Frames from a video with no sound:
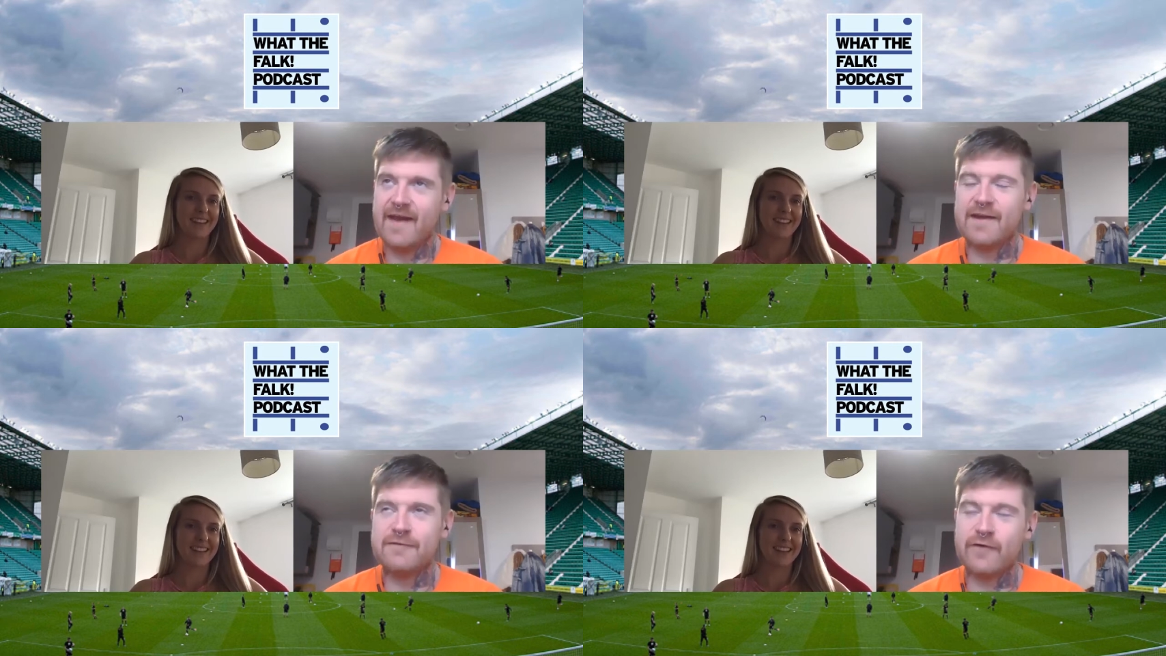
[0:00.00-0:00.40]

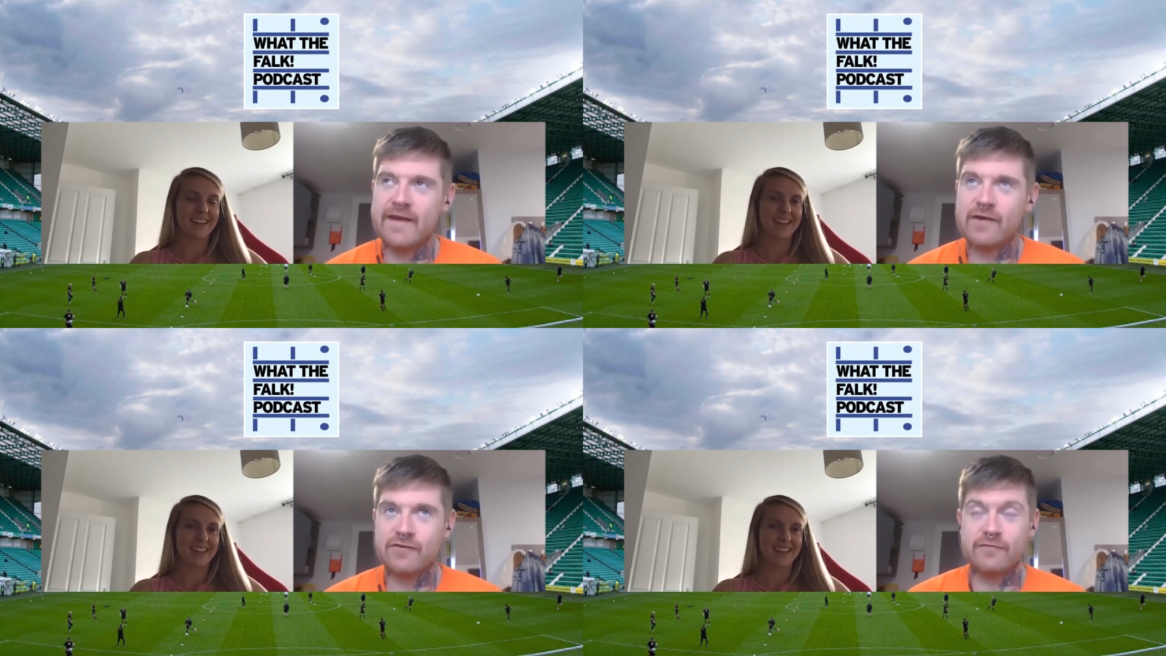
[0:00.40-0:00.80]
Speaker 1: and it's
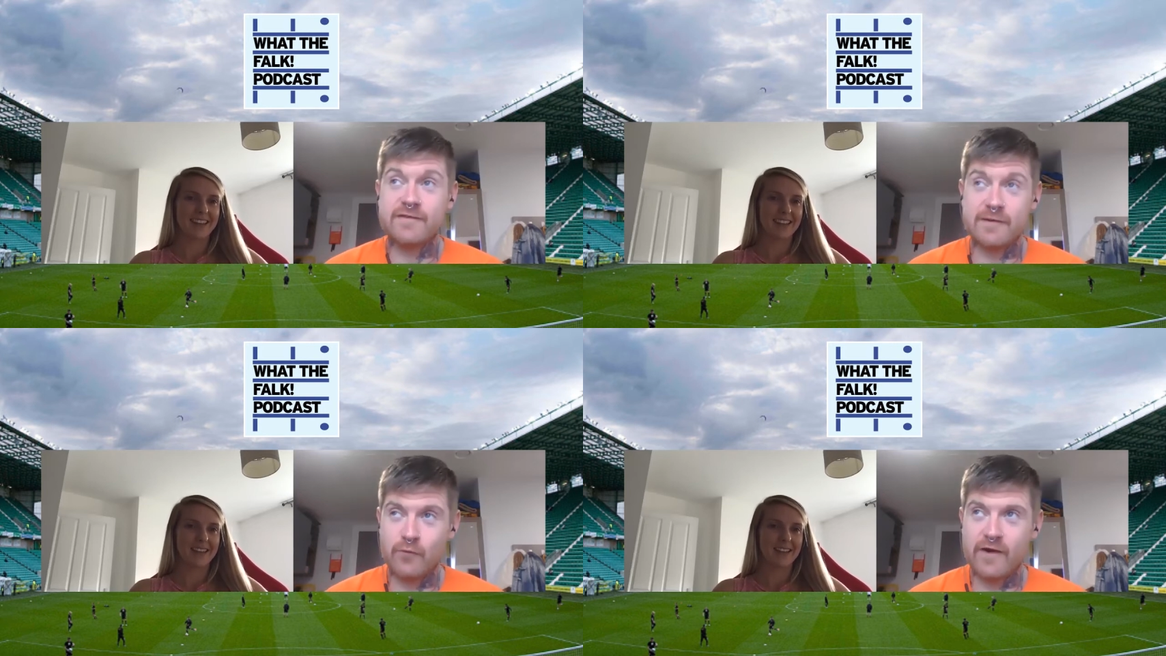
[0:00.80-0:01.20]
funny because
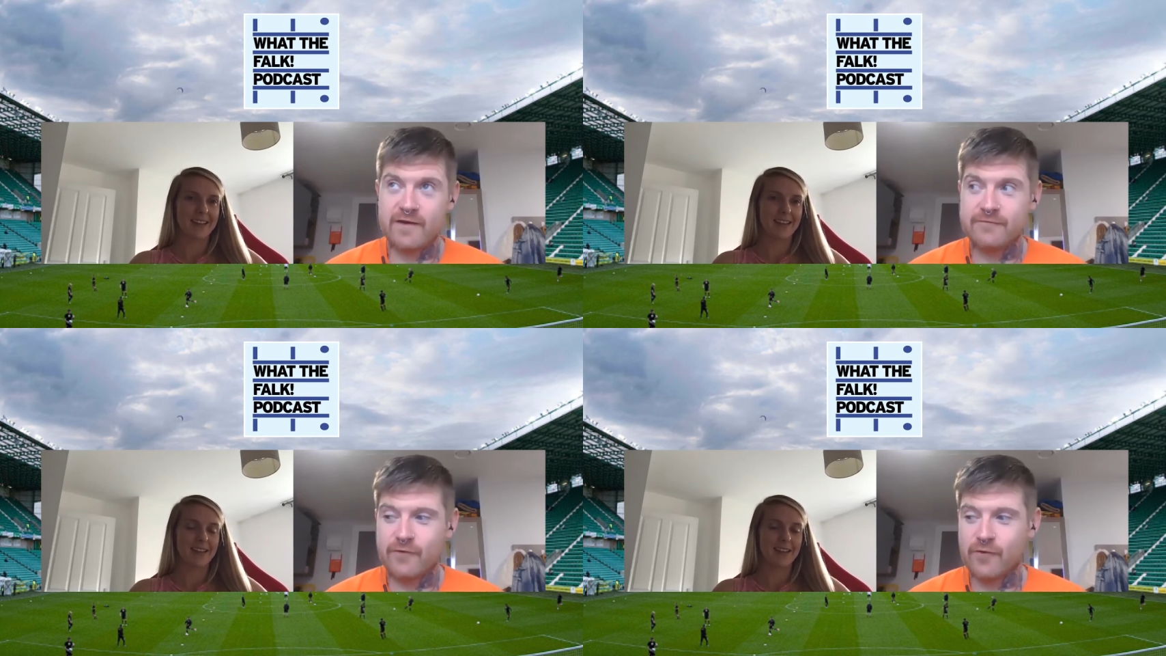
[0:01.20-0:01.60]
obviously
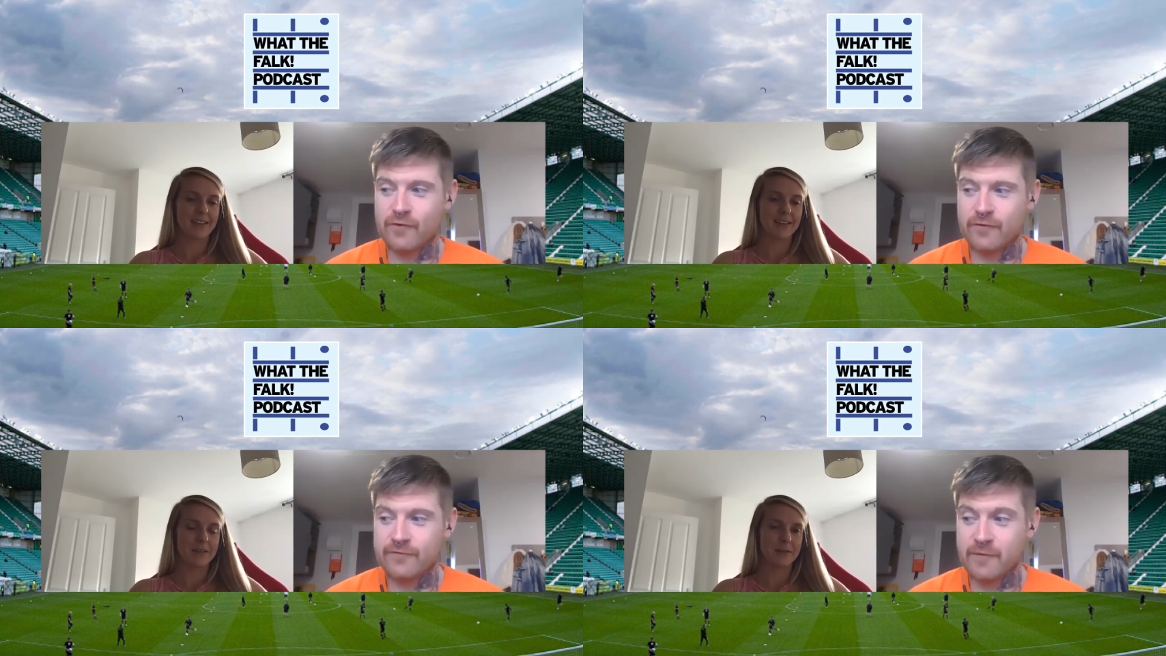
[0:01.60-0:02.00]
working
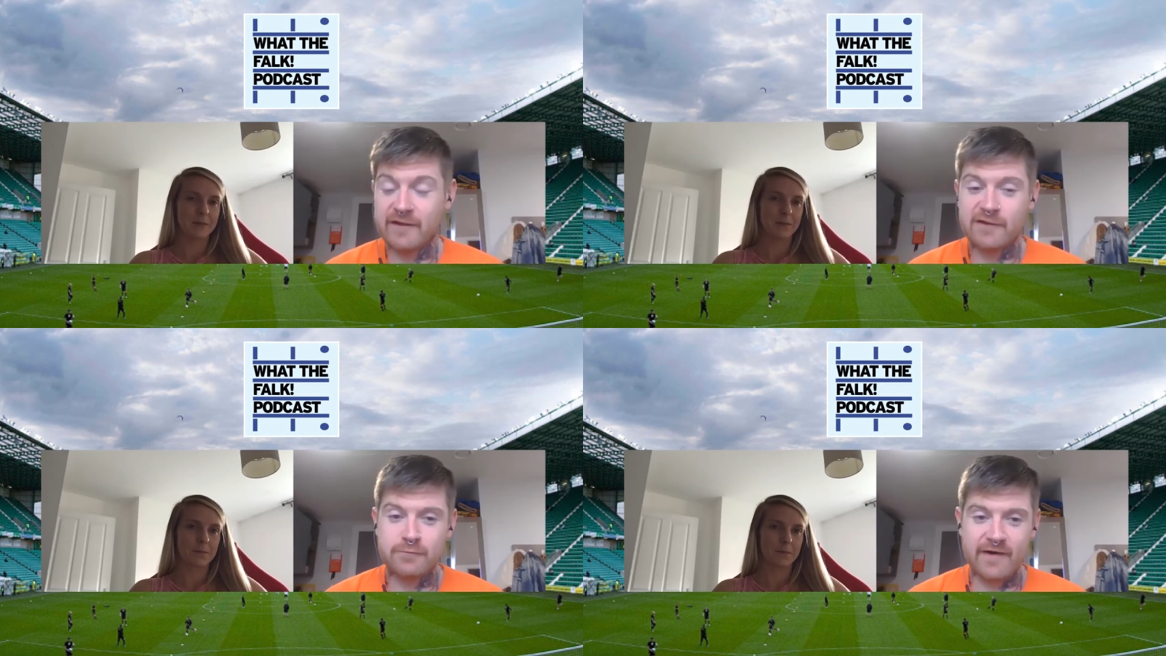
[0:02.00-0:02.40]
for for
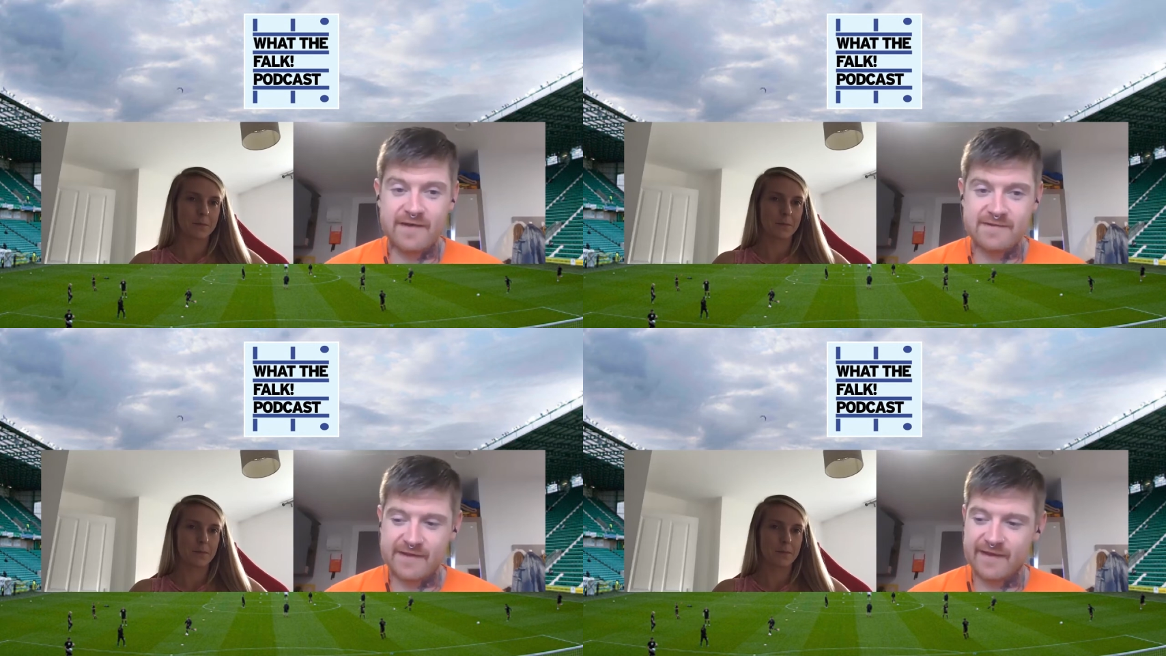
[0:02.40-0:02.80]
middlesbrough
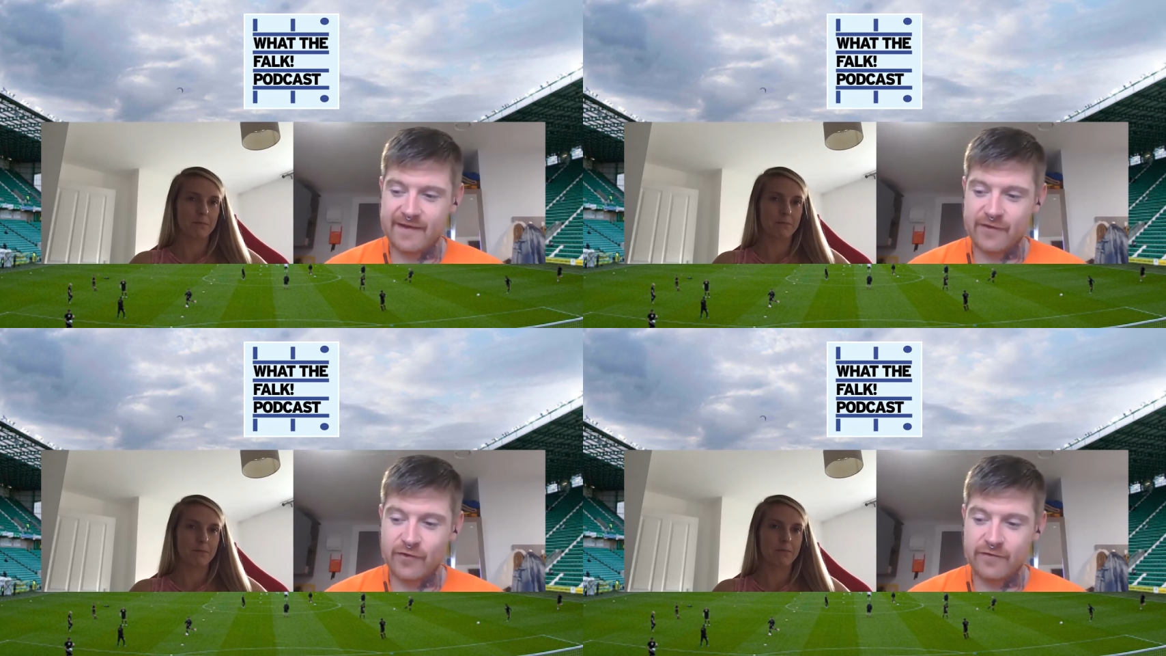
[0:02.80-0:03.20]
i see
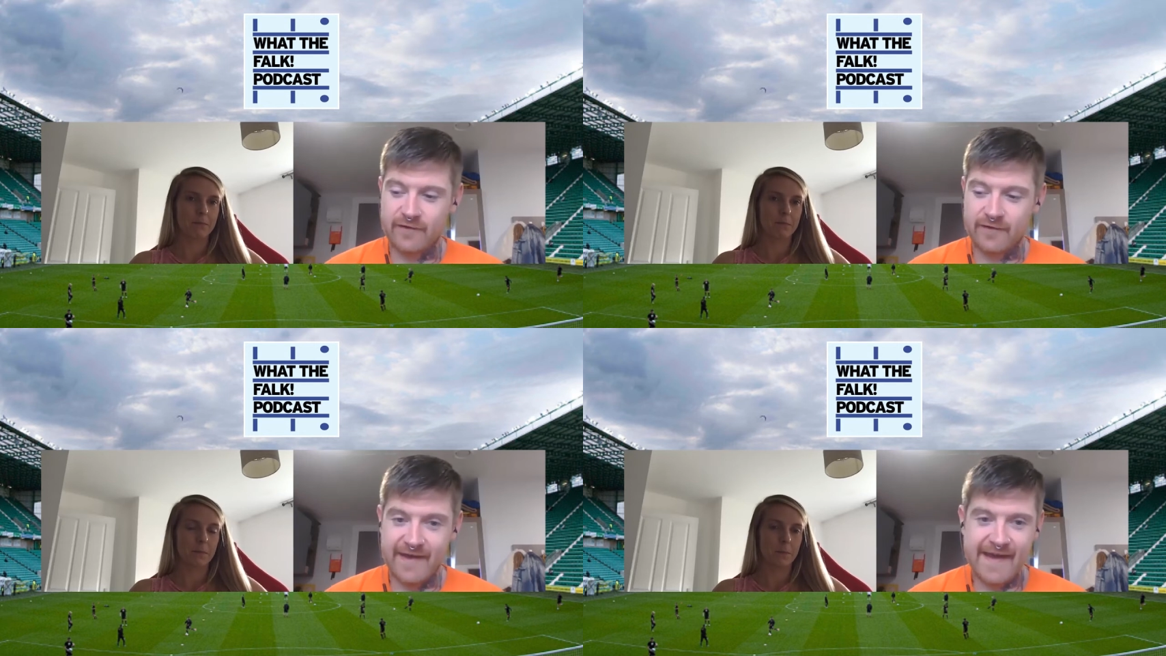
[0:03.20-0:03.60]
like an
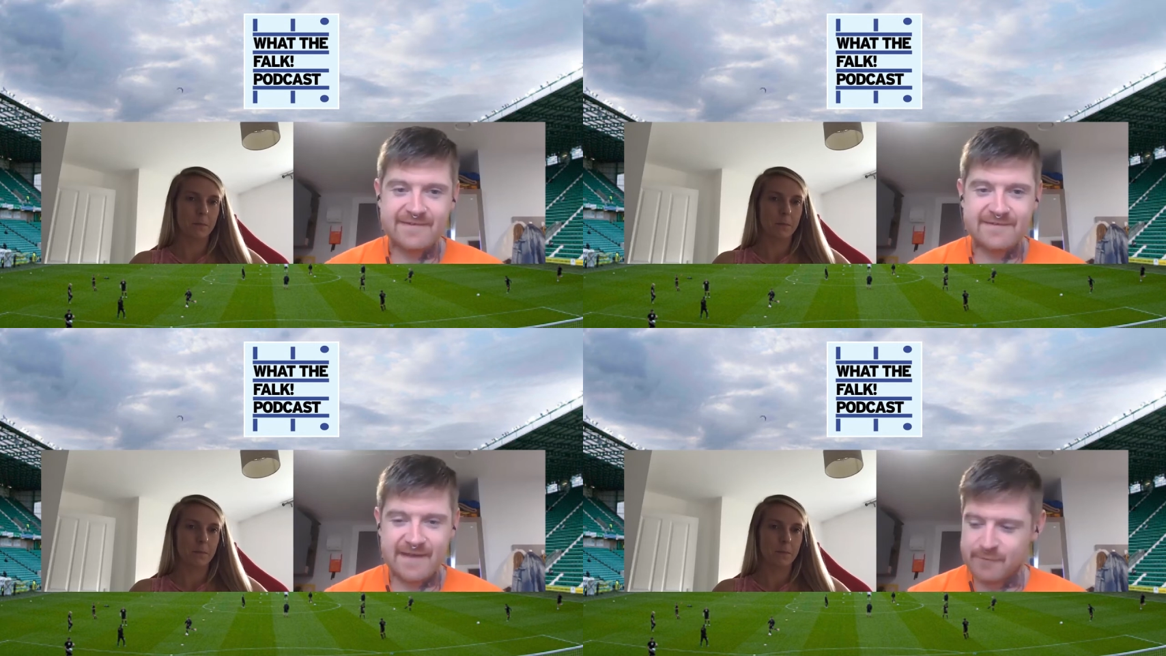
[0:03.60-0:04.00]
under
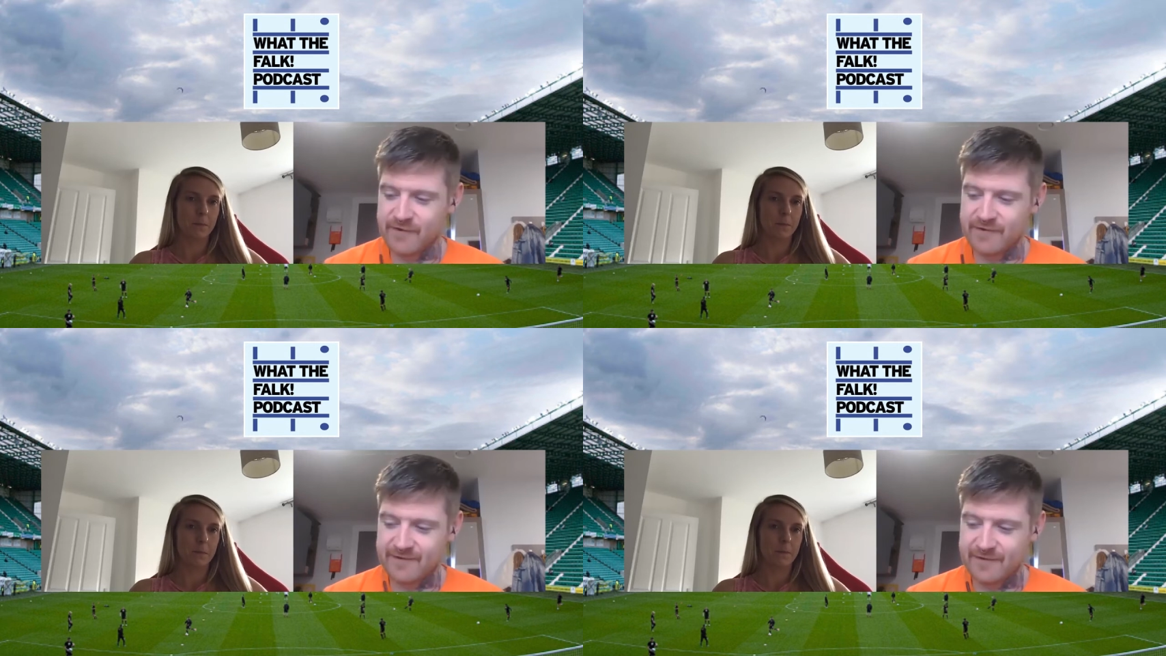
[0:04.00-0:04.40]
8s team
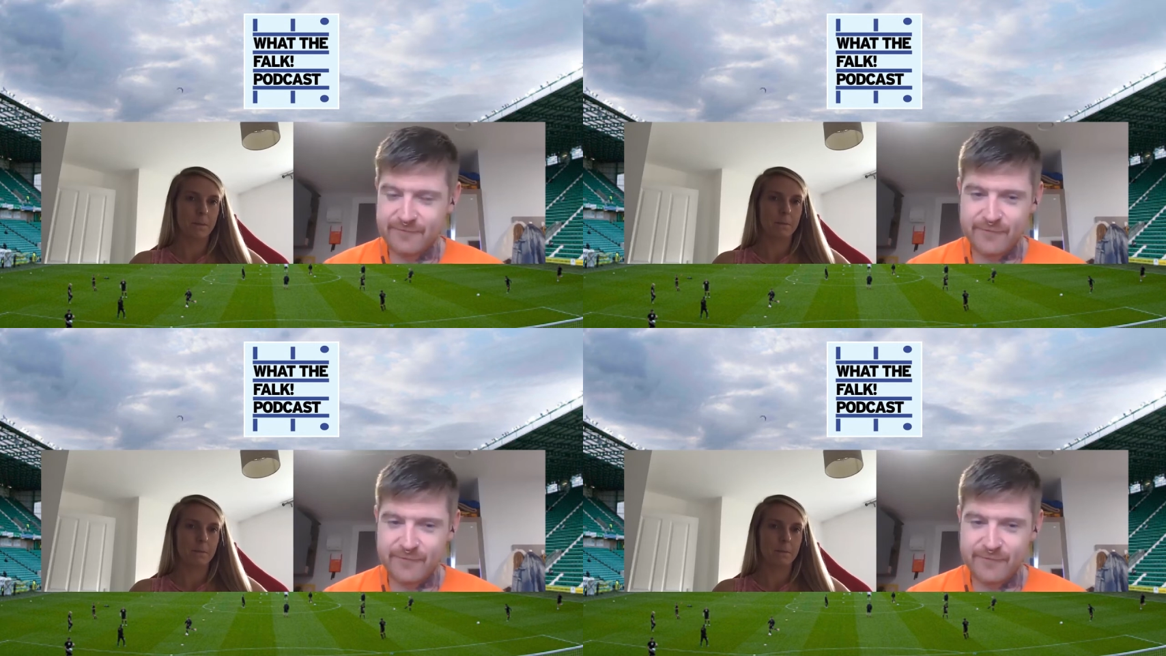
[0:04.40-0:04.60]
and under